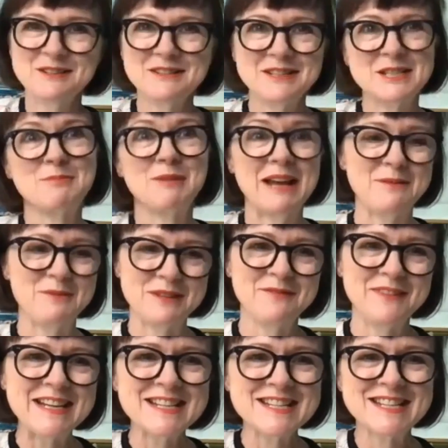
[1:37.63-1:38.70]
display with
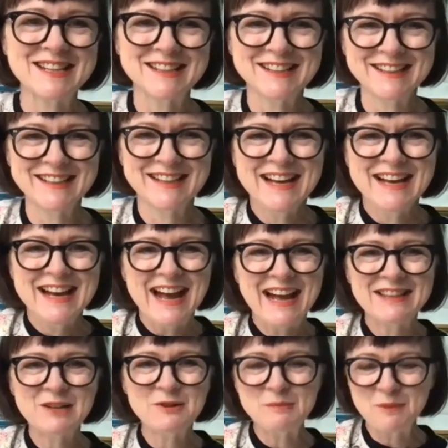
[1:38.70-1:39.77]
fish
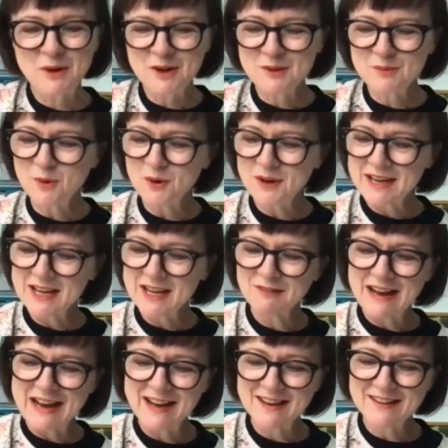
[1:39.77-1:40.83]
and they were both walking
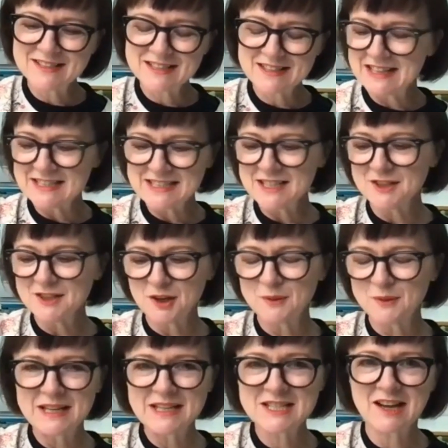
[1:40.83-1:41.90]
around. They didn't
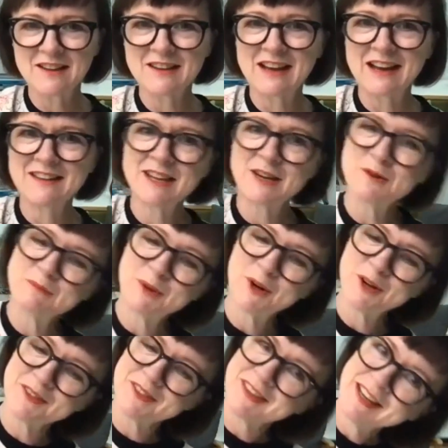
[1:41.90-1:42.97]
know each other, and they were
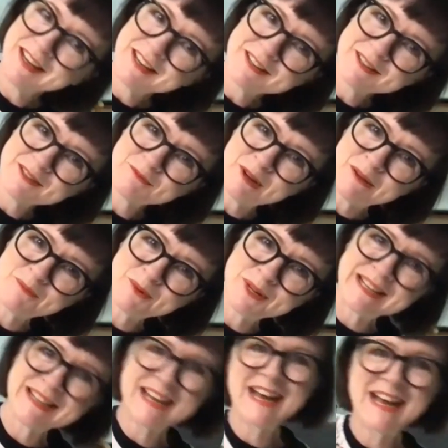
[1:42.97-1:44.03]
both like
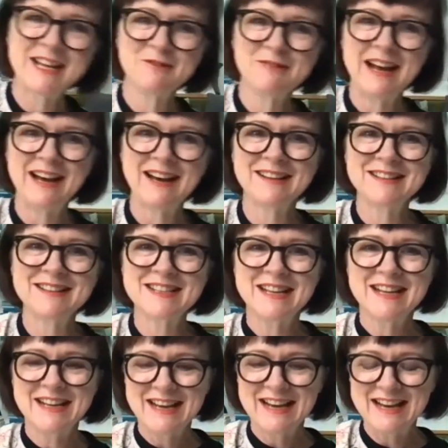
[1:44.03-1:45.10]
putting their head around
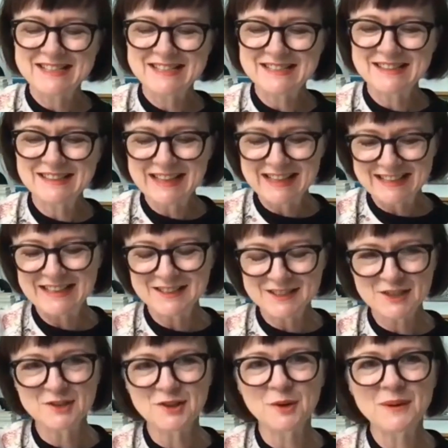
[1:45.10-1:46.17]
as getting
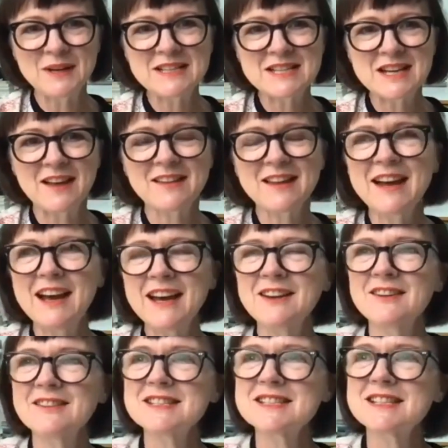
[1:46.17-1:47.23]
to know each other. And
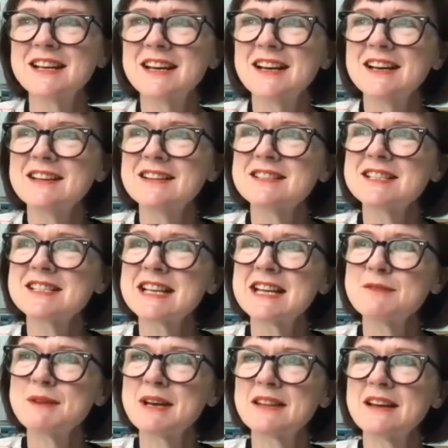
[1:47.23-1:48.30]
I was just
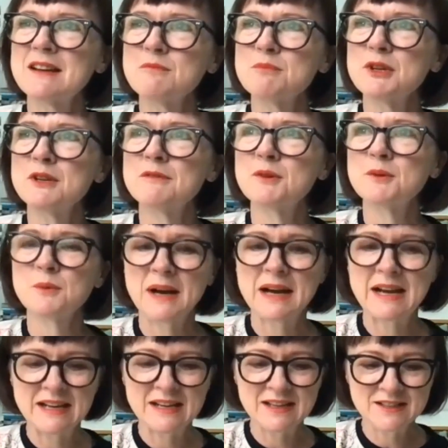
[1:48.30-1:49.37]
thinking about that beautiful
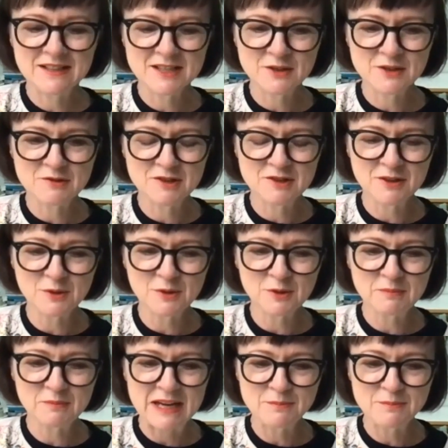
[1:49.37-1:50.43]
way children
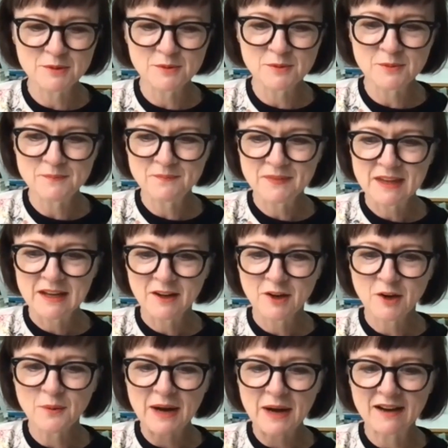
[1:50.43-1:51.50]
or people
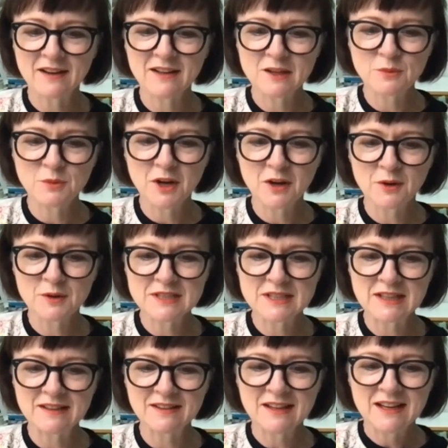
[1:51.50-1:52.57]
go out in the world
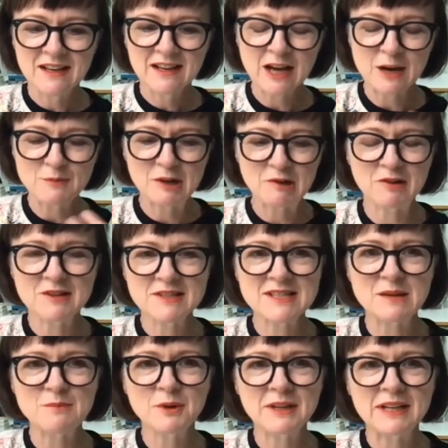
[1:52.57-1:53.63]
and come across
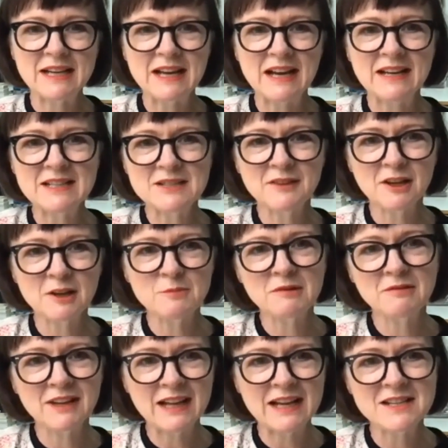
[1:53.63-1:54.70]
somebody and develop a
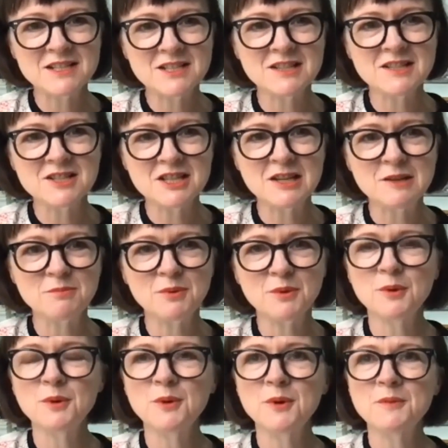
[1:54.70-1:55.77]
relationship
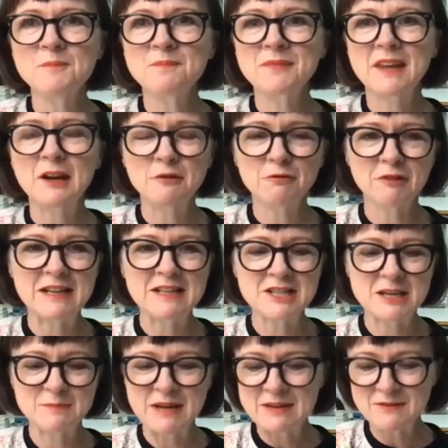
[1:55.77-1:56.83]
or a
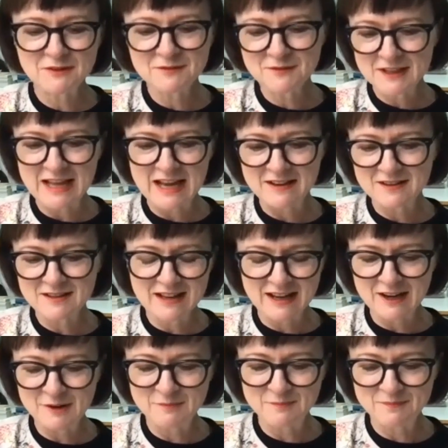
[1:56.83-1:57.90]
friendship, even for that
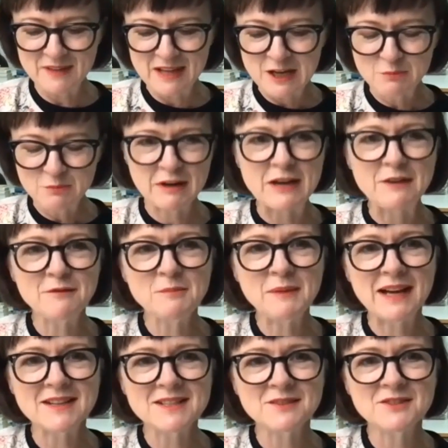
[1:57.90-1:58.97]
brief
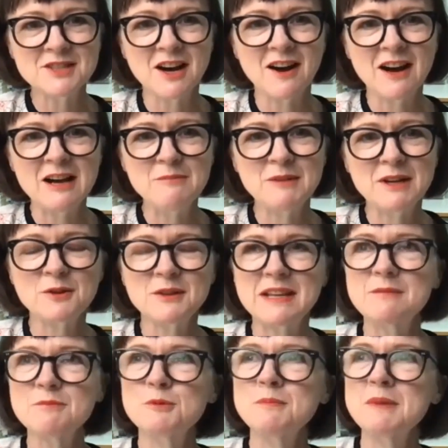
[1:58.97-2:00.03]
amount of time. I thought
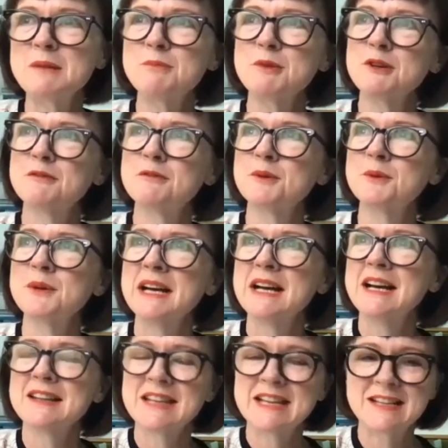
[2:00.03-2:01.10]
that would be a beautiful
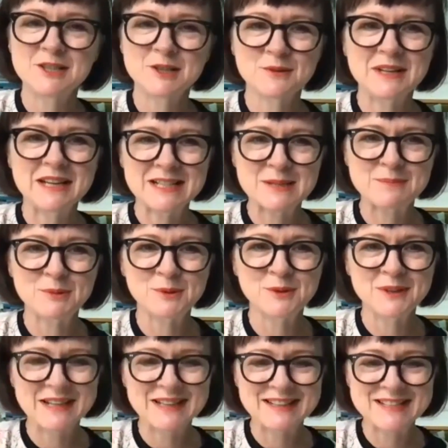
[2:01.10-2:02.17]
thing to
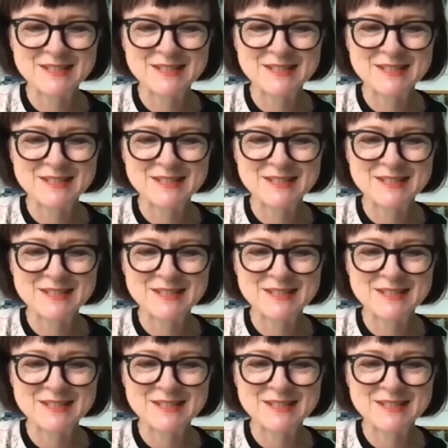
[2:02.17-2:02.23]
explore in the